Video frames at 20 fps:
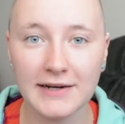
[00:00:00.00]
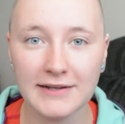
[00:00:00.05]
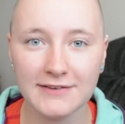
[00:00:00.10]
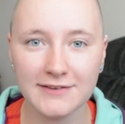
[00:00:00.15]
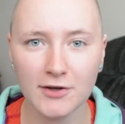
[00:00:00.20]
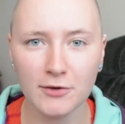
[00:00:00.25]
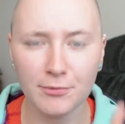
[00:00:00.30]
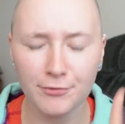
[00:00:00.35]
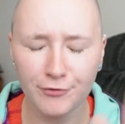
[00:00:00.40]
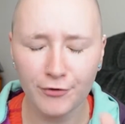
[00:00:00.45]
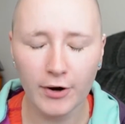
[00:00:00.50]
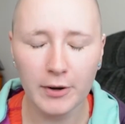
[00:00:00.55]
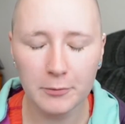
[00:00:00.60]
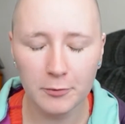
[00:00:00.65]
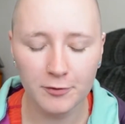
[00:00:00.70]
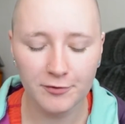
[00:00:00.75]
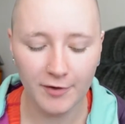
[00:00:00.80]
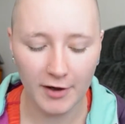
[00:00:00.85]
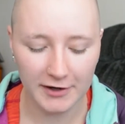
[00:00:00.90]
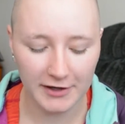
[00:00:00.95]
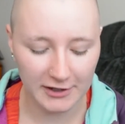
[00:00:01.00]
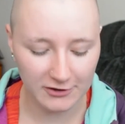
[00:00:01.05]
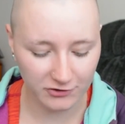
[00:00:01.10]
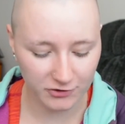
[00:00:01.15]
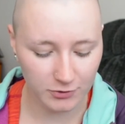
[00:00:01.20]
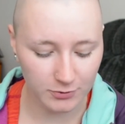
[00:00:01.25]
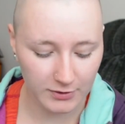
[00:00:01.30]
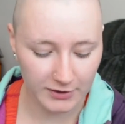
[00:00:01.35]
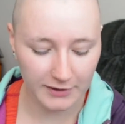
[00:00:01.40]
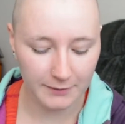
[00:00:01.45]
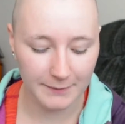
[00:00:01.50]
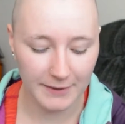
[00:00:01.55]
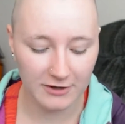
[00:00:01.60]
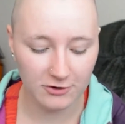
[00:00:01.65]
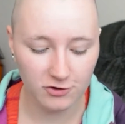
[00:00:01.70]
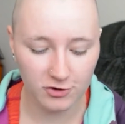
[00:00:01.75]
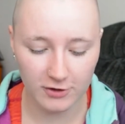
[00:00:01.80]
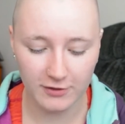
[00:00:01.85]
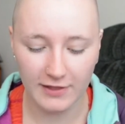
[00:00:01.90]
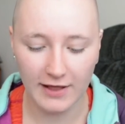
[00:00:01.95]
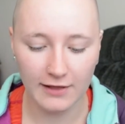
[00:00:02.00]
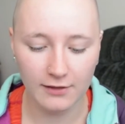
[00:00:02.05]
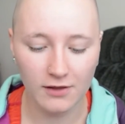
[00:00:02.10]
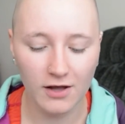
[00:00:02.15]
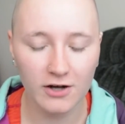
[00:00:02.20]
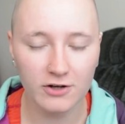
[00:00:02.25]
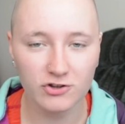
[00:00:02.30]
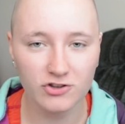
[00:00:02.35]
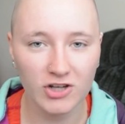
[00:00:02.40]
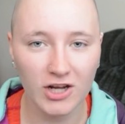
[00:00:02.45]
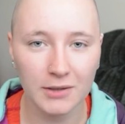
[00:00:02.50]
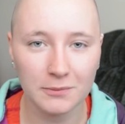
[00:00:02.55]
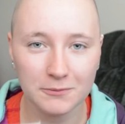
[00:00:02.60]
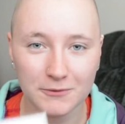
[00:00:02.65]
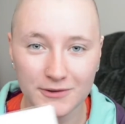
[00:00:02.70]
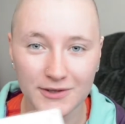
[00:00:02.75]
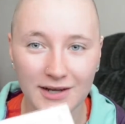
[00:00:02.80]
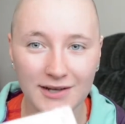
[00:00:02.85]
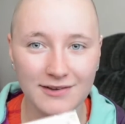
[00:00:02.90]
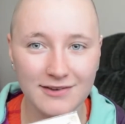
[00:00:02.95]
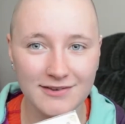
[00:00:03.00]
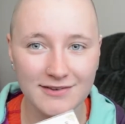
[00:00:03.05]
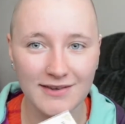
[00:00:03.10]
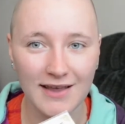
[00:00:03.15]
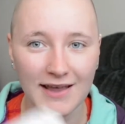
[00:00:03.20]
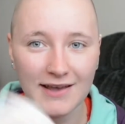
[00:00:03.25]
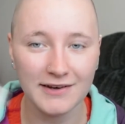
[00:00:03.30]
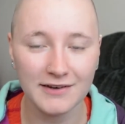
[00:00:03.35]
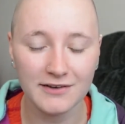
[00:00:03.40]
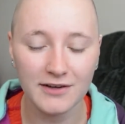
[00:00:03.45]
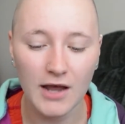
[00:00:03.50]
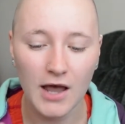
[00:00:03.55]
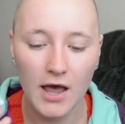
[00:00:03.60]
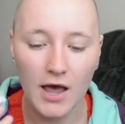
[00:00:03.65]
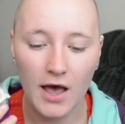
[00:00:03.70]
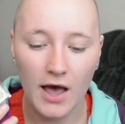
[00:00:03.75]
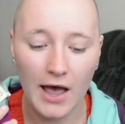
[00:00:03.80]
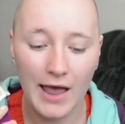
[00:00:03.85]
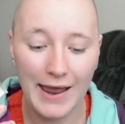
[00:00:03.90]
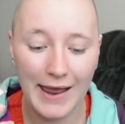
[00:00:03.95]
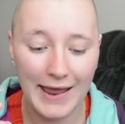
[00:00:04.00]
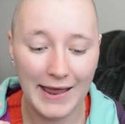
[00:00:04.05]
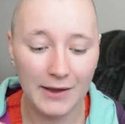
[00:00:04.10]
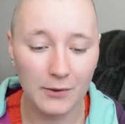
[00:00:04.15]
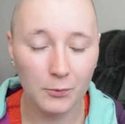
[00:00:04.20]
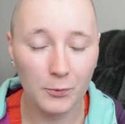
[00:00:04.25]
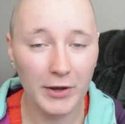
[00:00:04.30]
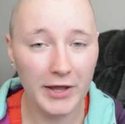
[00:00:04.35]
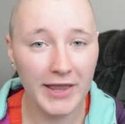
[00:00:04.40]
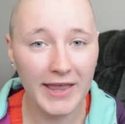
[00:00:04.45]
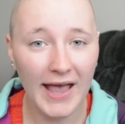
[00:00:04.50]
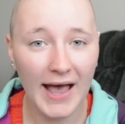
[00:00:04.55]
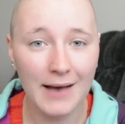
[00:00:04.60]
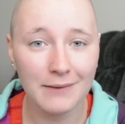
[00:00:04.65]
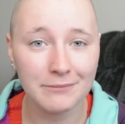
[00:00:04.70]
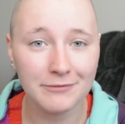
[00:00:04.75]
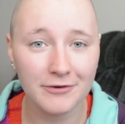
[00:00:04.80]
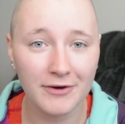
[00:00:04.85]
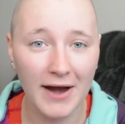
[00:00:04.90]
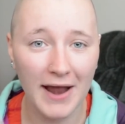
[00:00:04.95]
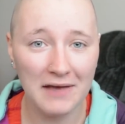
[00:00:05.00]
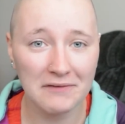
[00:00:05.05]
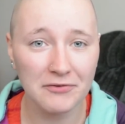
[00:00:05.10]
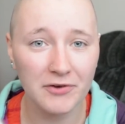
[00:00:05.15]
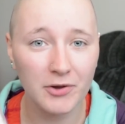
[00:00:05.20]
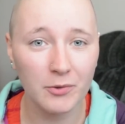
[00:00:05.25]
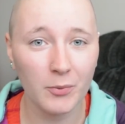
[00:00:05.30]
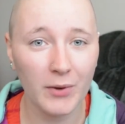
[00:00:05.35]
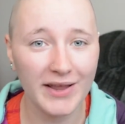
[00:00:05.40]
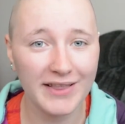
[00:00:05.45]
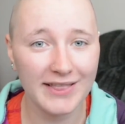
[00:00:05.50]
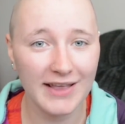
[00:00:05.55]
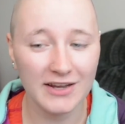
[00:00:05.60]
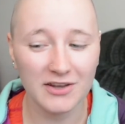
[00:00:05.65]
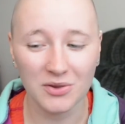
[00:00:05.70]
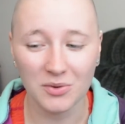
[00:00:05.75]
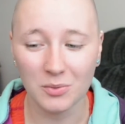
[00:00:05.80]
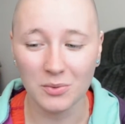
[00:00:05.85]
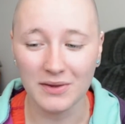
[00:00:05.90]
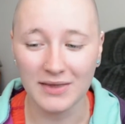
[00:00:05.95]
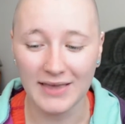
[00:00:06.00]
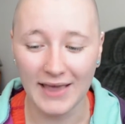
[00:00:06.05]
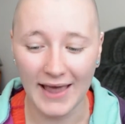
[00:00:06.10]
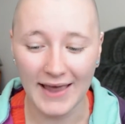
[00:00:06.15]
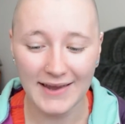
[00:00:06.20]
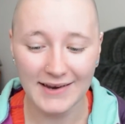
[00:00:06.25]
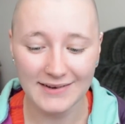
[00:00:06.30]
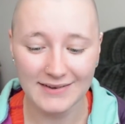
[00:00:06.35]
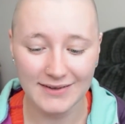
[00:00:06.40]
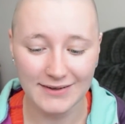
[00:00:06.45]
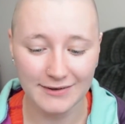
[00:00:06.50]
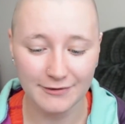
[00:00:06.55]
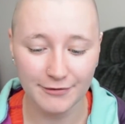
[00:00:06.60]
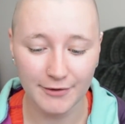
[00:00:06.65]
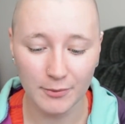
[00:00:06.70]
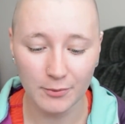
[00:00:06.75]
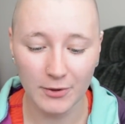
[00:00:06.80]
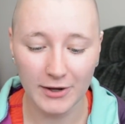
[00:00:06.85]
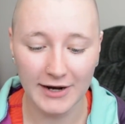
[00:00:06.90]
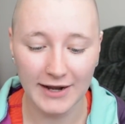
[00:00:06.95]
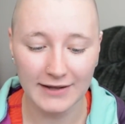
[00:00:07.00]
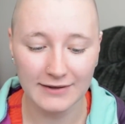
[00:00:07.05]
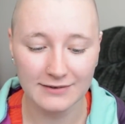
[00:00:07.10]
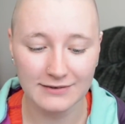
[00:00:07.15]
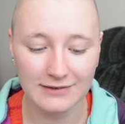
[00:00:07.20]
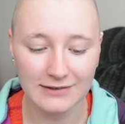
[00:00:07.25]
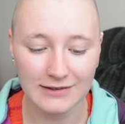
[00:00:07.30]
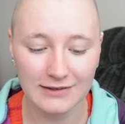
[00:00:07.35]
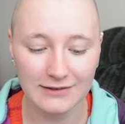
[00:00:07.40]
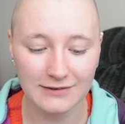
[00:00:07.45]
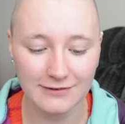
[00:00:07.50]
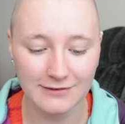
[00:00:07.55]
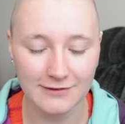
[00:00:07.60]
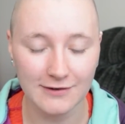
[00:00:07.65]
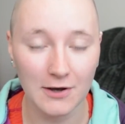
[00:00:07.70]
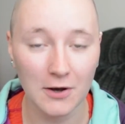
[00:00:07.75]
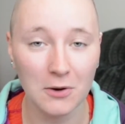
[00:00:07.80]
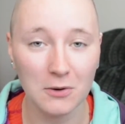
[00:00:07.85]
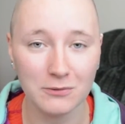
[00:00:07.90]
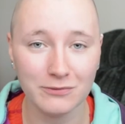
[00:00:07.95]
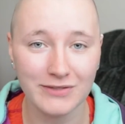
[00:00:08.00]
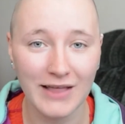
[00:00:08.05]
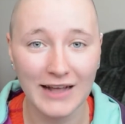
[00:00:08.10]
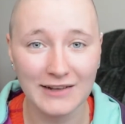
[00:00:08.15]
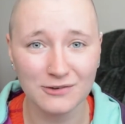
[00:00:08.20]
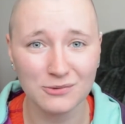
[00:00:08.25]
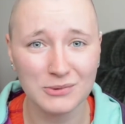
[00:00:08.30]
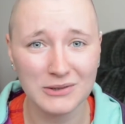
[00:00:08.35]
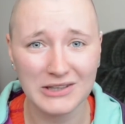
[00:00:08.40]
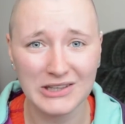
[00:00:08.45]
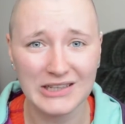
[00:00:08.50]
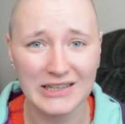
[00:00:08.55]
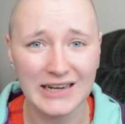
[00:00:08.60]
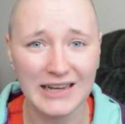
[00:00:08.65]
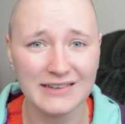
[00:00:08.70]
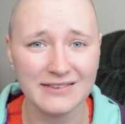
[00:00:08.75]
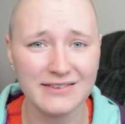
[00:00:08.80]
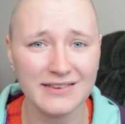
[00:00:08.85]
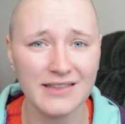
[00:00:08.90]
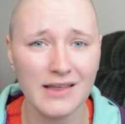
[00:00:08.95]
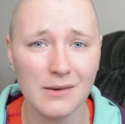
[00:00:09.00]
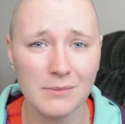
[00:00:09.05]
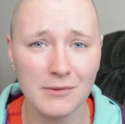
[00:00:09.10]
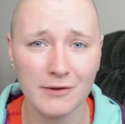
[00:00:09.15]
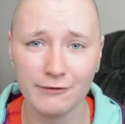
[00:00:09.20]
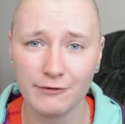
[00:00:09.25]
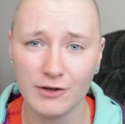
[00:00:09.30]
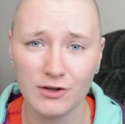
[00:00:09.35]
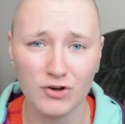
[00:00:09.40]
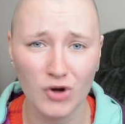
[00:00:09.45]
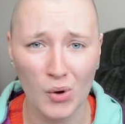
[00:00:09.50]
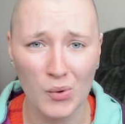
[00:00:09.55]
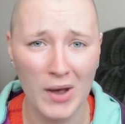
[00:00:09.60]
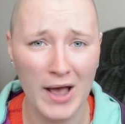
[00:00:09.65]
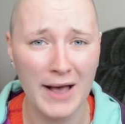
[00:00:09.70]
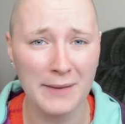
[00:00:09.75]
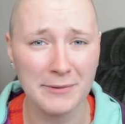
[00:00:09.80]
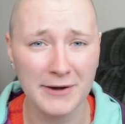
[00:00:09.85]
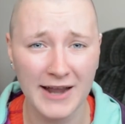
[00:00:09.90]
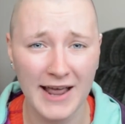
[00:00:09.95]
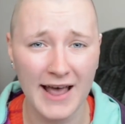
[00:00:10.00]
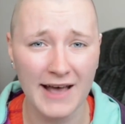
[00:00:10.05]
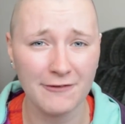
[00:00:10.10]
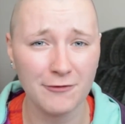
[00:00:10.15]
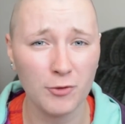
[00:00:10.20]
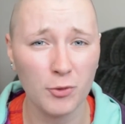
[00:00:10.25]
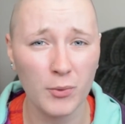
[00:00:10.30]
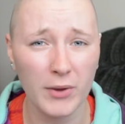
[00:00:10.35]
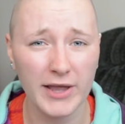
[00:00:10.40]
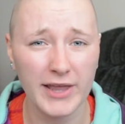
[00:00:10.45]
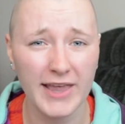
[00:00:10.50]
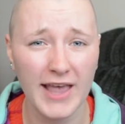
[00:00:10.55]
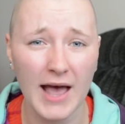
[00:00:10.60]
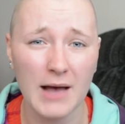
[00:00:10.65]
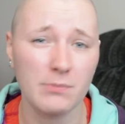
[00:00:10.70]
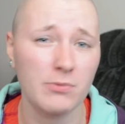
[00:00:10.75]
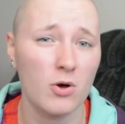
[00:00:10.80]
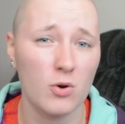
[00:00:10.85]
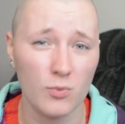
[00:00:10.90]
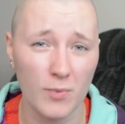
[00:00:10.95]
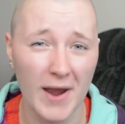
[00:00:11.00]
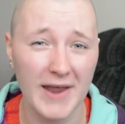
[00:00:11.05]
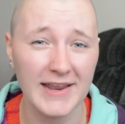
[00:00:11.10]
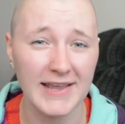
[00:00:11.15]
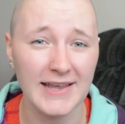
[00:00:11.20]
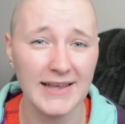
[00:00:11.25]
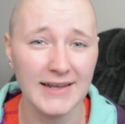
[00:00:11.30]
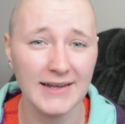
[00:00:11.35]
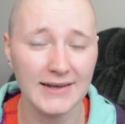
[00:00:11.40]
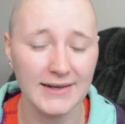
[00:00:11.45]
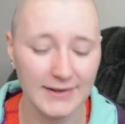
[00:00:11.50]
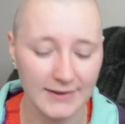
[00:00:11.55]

Alright, so before I move on, I do want to mention that LOCKSHOP does send a wig cap for every wig that you get, from what I see, so that's really nice of them if you don't happen to have a wig cap already.